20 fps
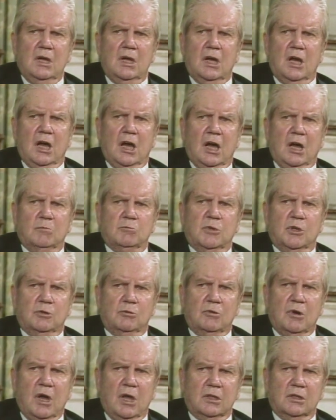uh, but
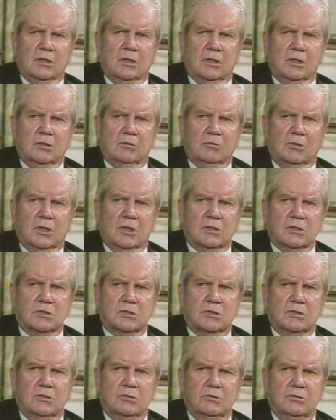rather
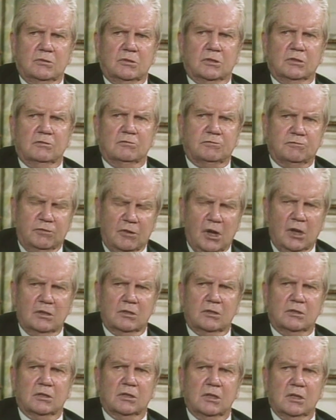was to
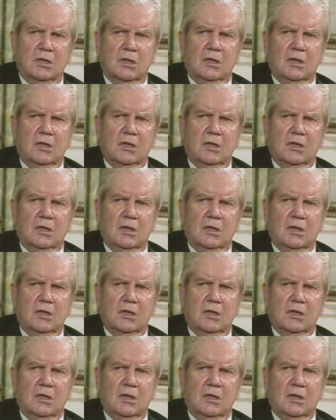confront